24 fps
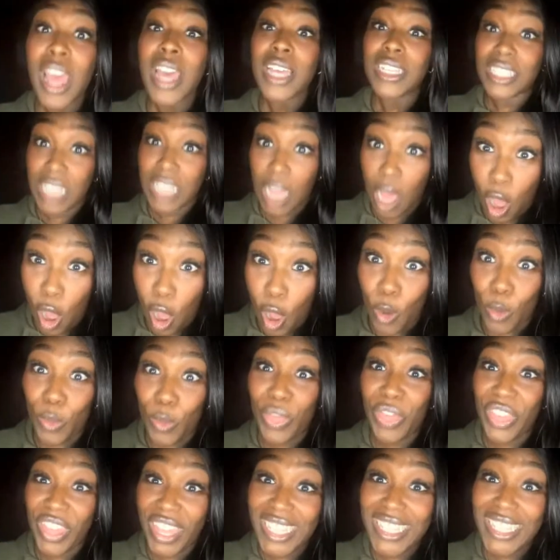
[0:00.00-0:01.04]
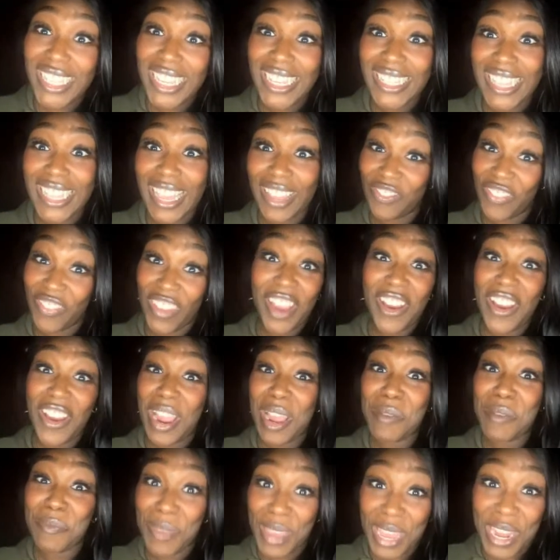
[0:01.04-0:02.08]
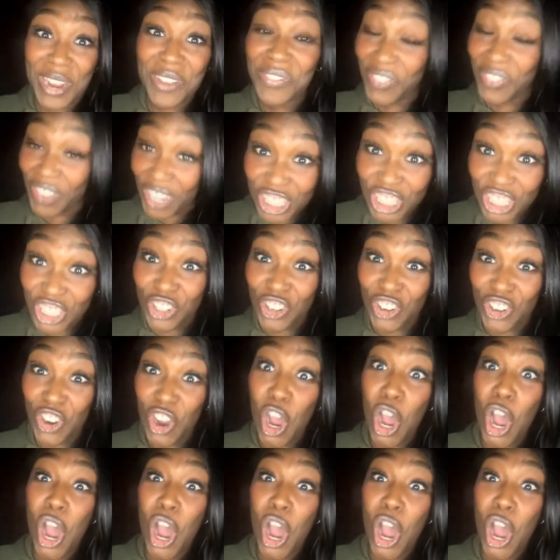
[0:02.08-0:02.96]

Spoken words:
So this is very beneficial.